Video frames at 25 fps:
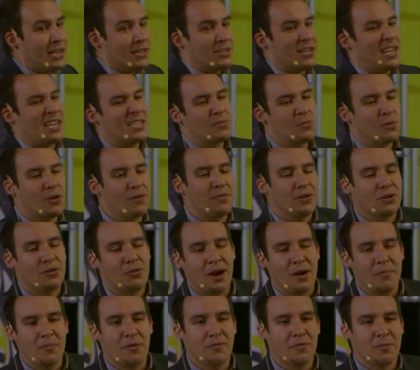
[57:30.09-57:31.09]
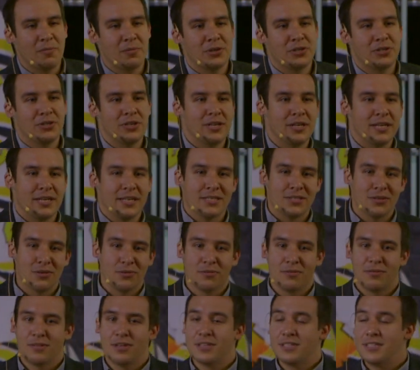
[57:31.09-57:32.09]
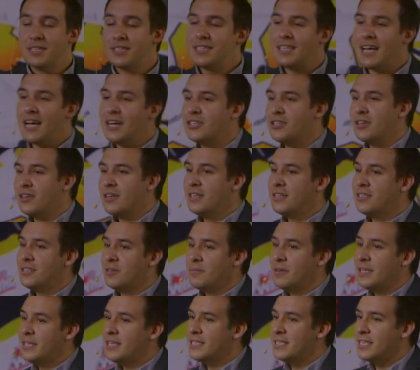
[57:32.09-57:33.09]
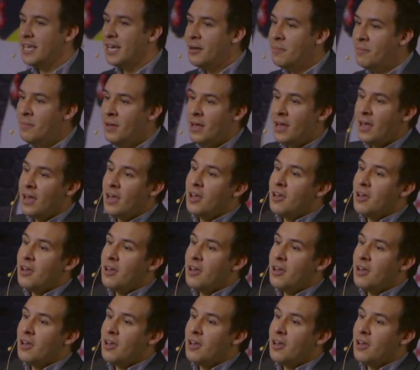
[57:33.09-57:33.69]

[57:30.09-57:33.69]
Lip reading: So that's more of a crime of opportunity. So does the sanction need to be the same?